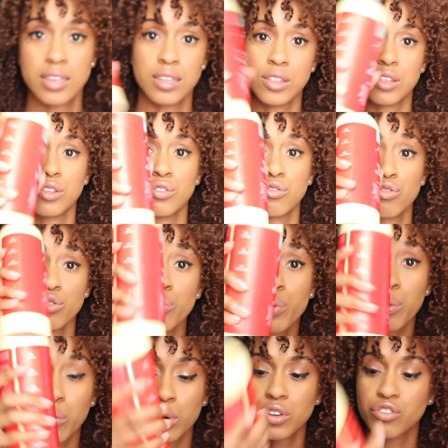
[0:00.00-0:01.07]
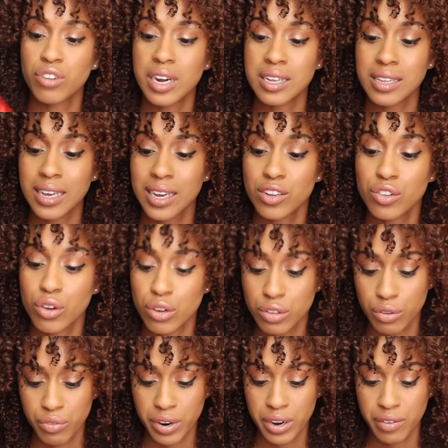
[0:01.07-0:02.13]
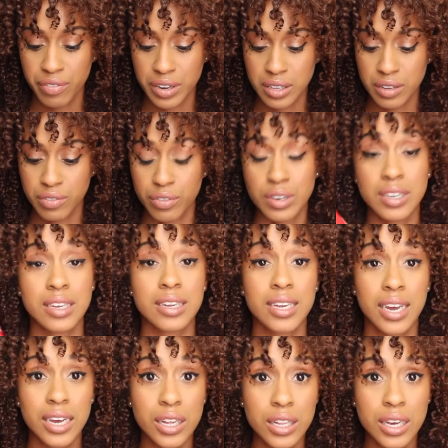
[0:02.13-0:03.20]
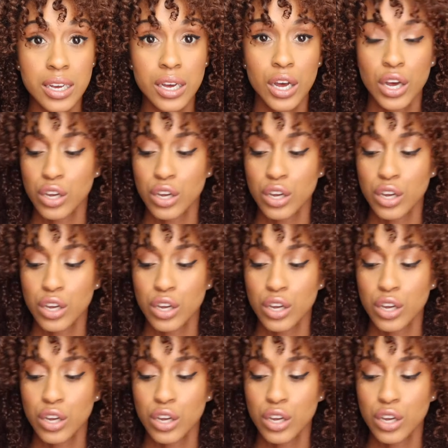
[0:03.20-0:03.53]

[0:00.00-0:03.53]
is super moisturizing. It's also very effective for detangling.